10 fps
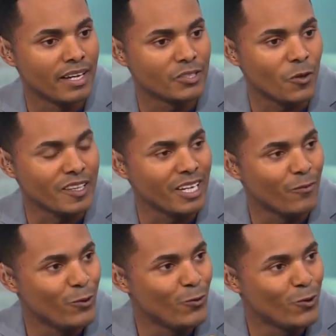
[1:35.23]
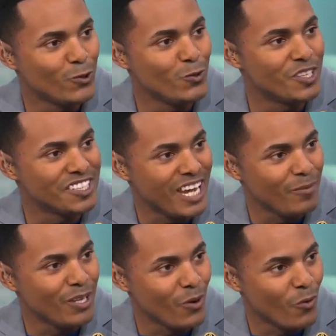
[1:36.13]
And so I think if you do the
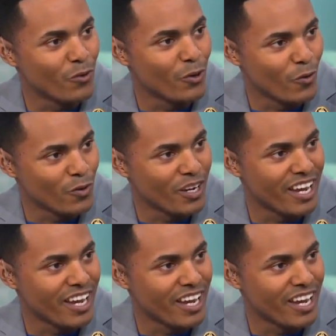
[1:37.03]
same thing over and over